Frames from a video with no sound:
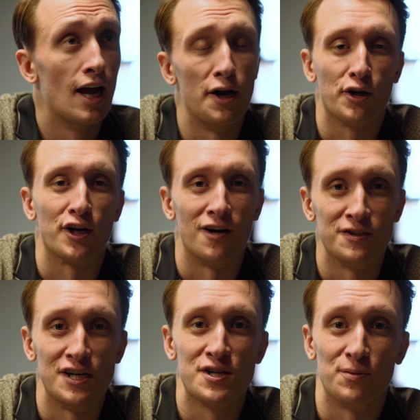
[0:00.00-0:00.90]
had a great
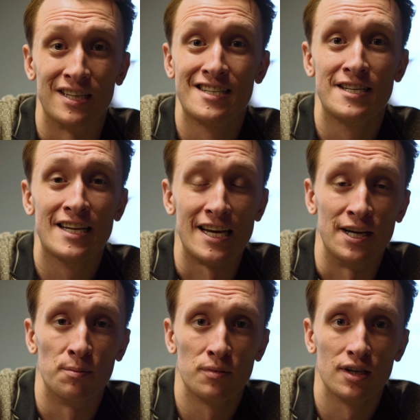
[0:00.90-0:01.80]
conversation with
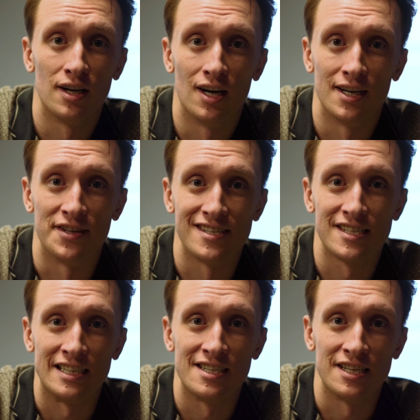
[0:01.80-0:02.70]
Kim, uh, the
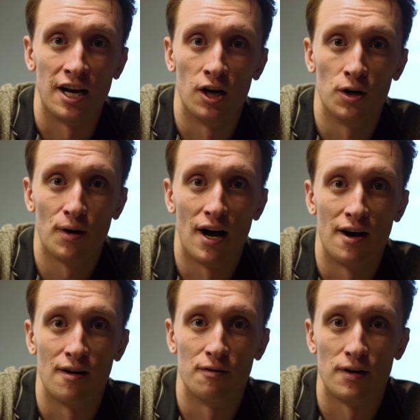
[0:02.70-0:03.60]
CTO
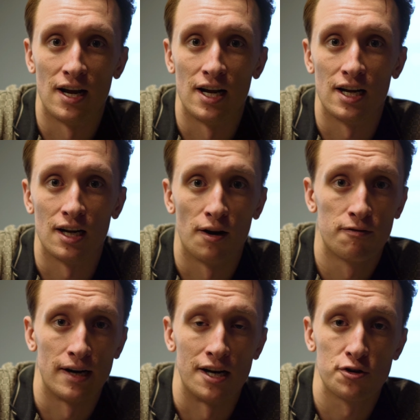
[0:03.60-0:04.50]
of a
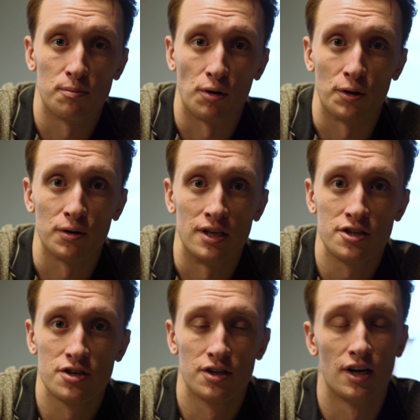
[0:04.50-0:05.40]
financial
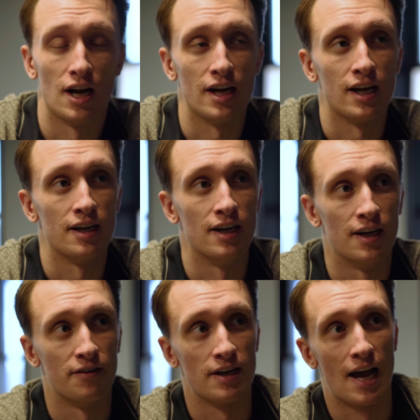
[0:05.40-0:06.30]
brokerage and
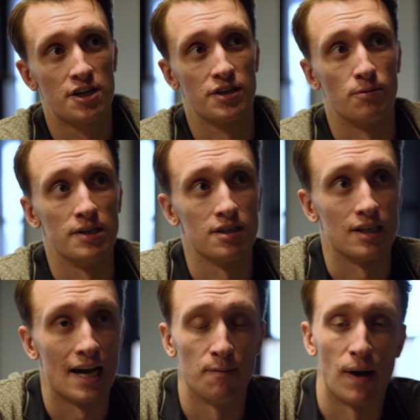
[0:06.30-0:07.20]
uh, they actually
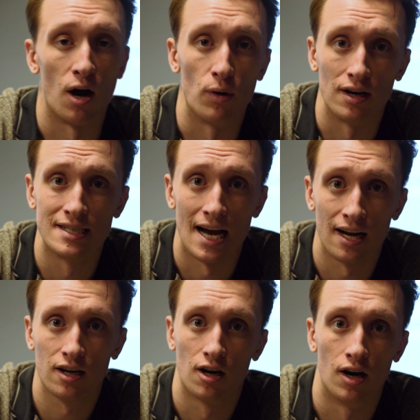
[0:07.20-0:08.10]
recently had a malware
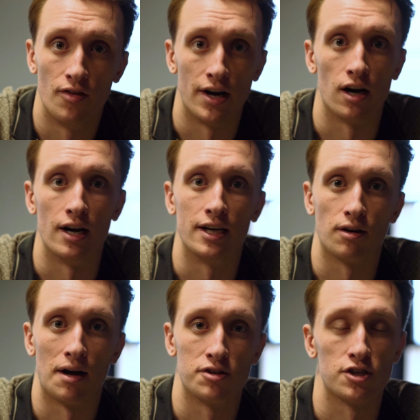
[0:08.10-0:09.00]
attack on their
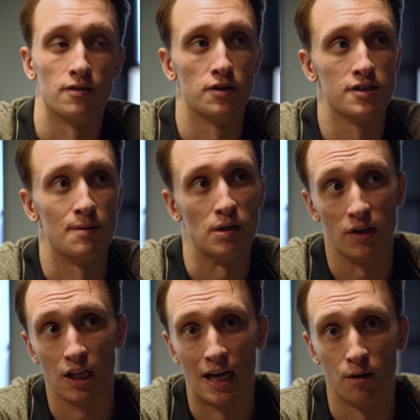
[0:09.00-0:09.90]
in-ground servers. They moved
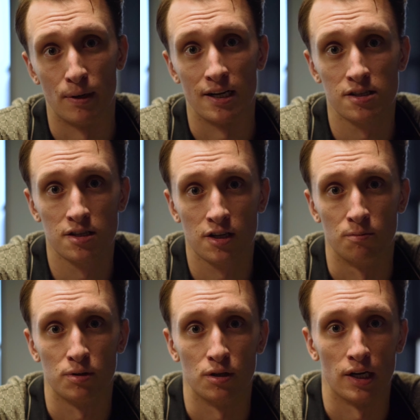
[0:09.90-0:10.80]
to cloud-based
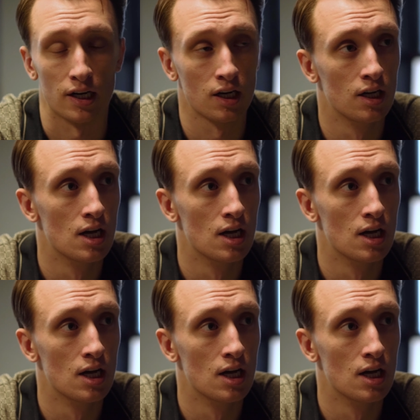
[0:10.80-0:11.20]
computing.